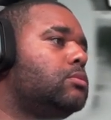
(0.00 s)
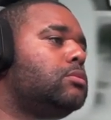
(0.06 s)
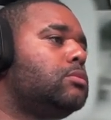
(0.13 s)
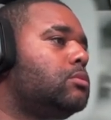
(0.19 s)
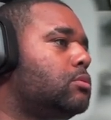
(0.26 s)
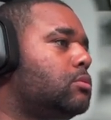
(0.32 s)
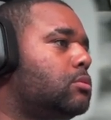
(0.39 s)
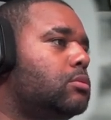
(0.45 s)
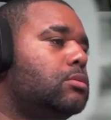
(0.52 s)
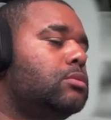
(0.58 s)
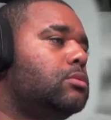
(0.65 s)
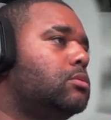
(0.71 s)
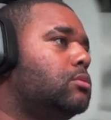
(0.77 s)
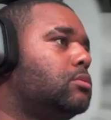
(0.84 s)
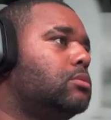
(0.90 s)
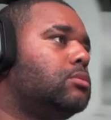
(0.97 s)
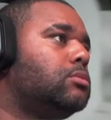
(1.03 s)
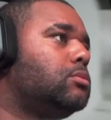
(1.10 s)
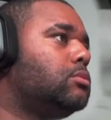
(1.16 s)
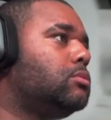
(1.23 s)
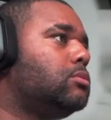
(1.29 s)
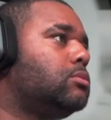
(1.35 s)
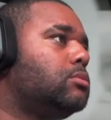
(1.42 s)

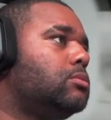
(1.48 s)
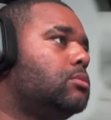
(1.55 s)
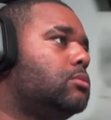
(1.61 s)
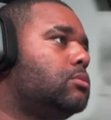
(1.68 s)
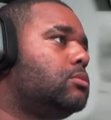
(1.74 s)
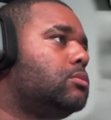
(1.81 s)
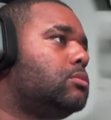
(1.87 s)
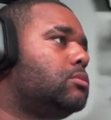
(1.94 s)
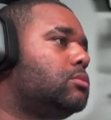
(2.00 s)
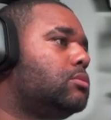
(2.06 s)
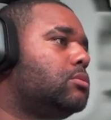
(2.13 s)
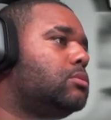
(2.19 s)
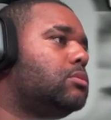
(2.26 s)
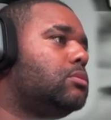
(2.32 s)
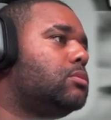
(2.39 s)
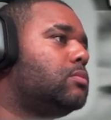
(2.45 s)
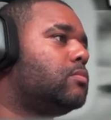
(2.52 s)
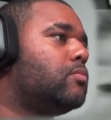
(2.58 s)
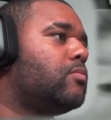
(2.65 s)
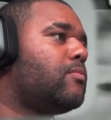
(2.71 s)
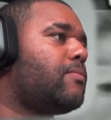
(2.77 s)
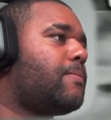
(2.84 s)
(no one is talking)